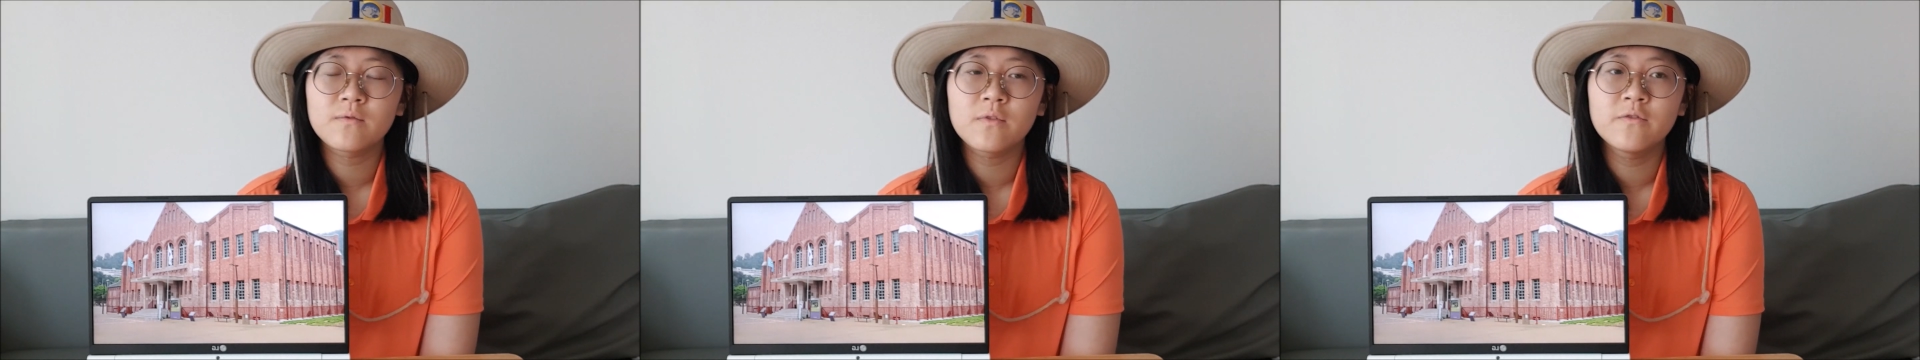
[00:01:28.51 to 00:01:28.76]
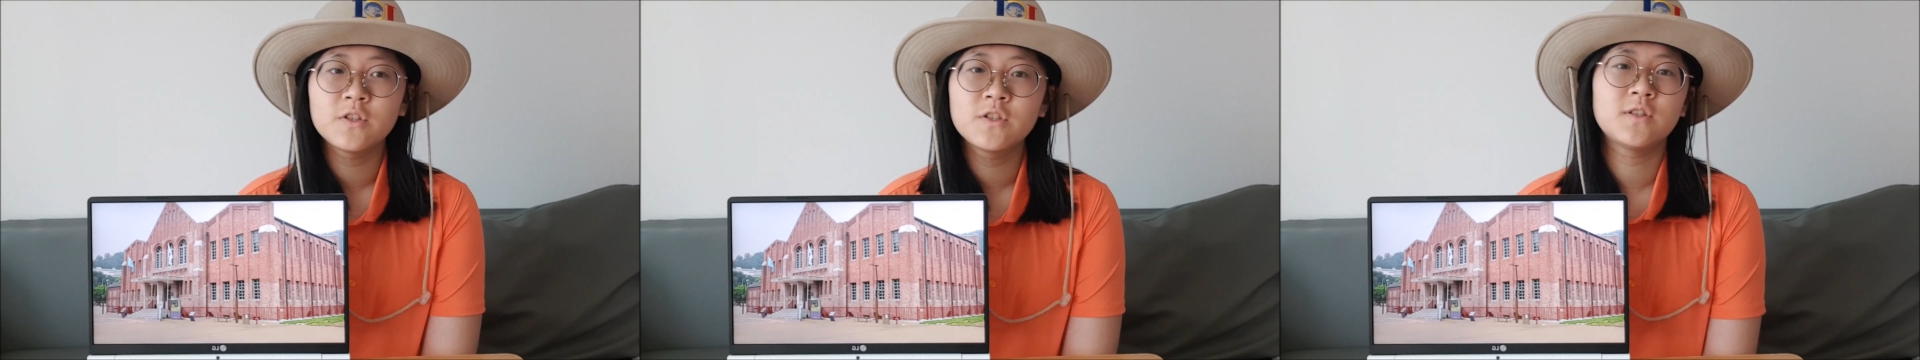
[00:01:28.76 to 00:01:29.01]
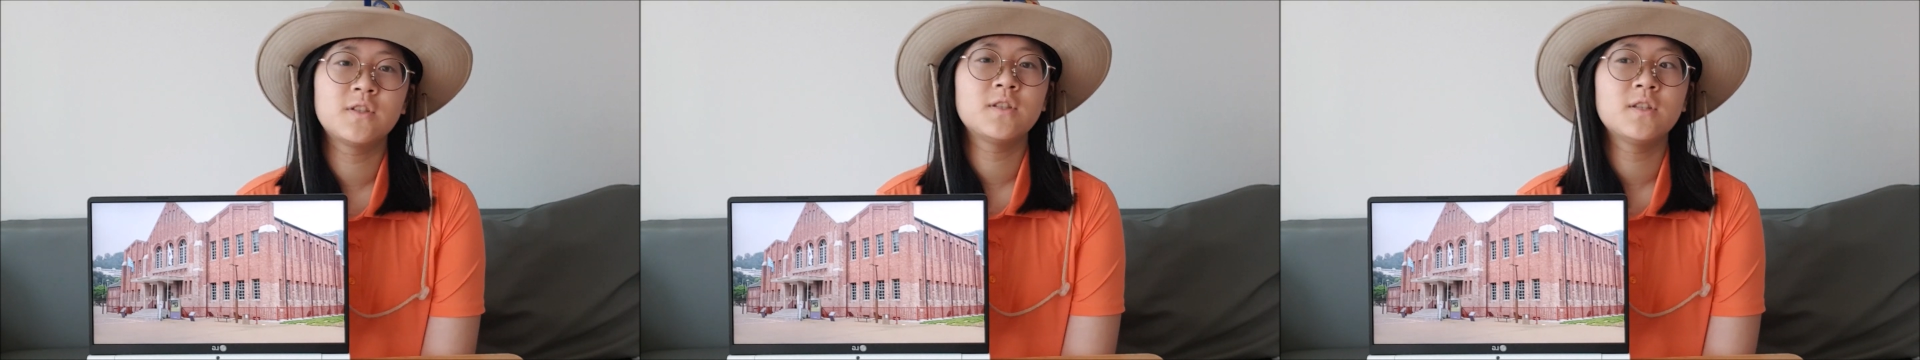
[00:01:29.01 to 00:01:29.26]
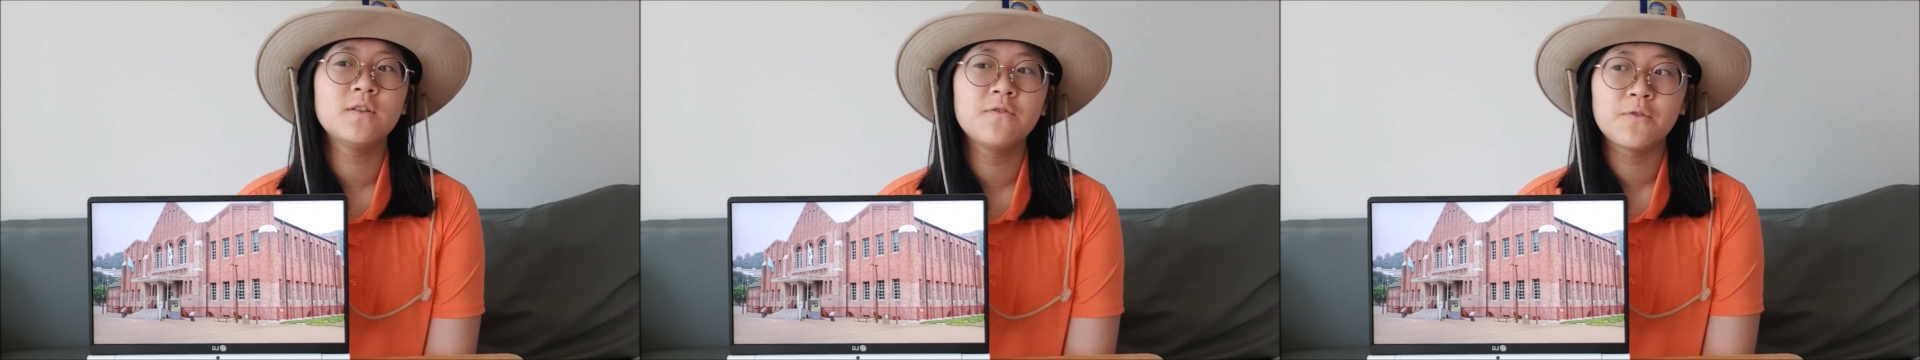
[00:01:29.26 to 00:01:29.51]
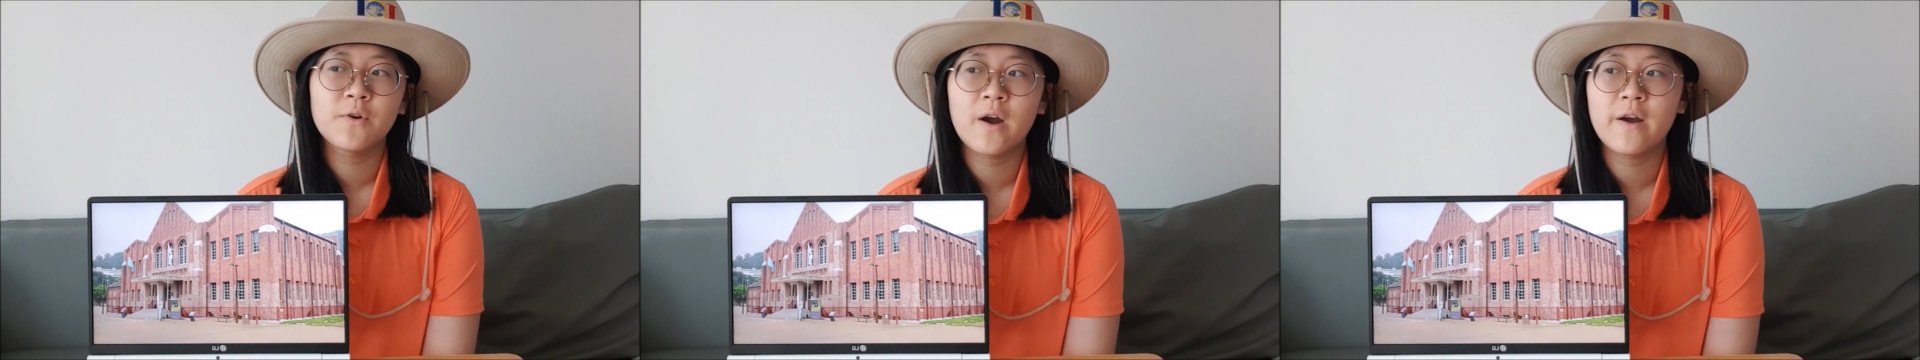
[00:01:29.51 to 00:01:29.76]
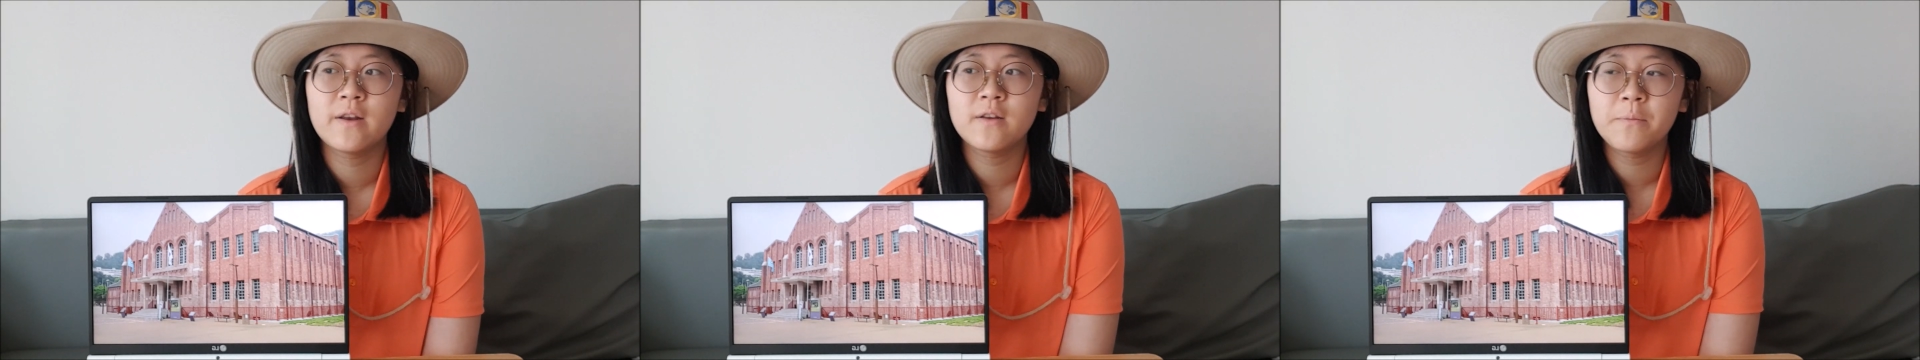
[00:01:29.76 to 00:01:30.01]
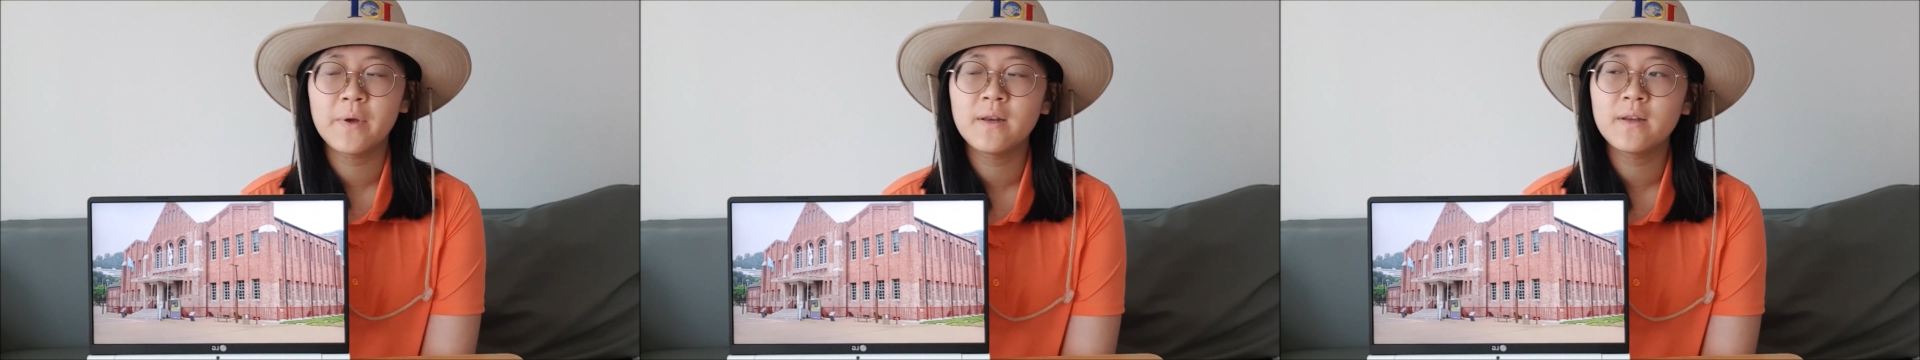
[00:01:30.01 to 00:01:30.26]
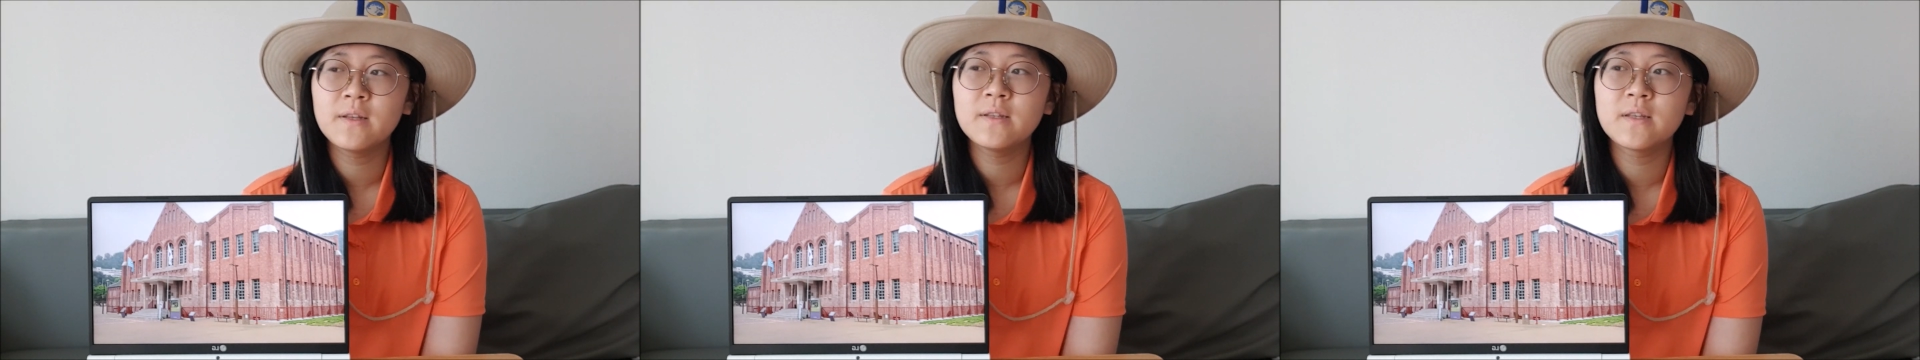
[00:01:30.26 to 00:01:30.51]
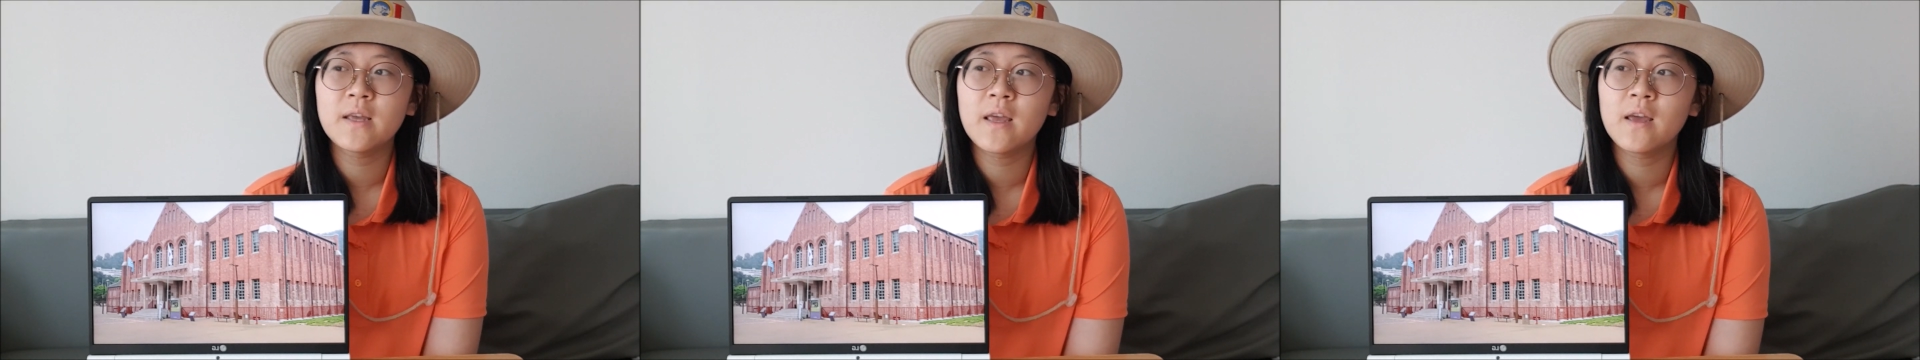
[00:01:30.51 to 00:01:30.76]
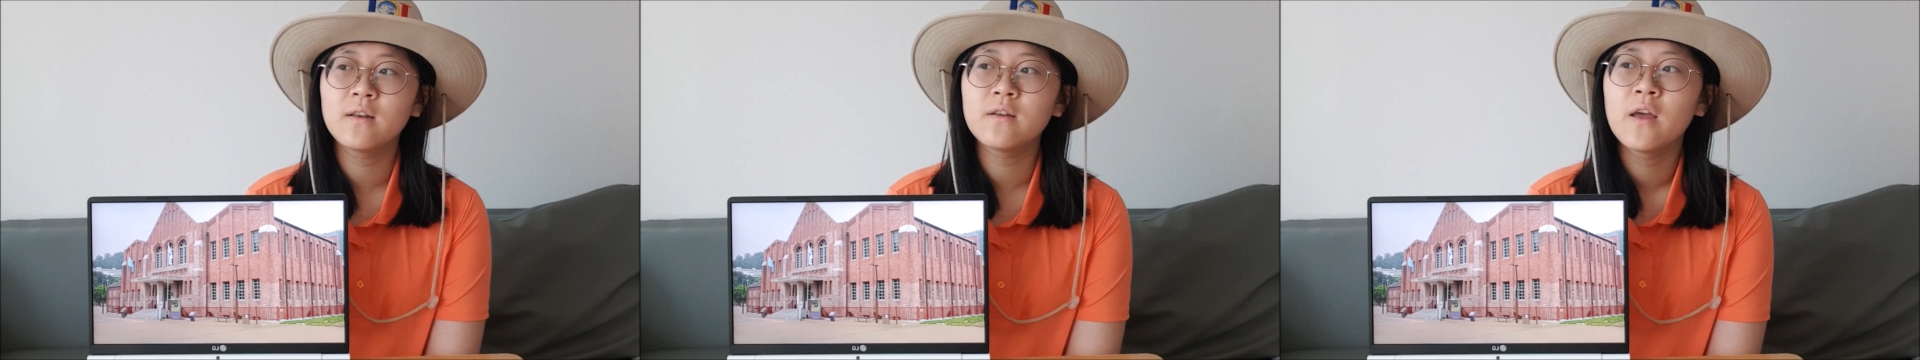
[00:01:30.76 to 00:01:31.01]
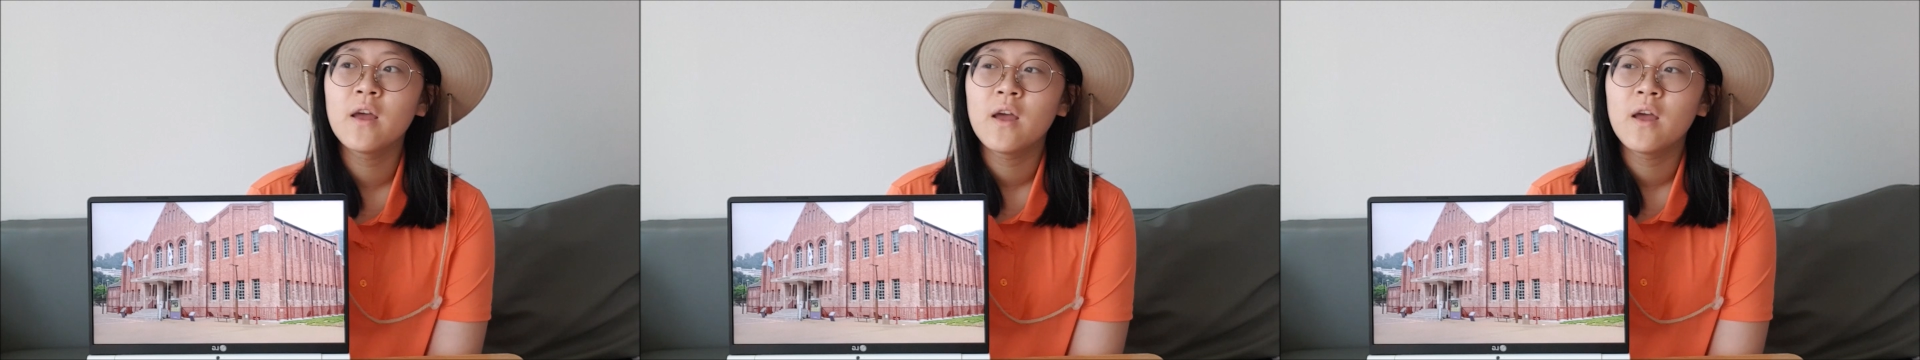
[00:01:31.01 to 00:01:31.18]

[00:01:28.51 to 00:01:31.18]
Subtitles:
viciously for our independence, and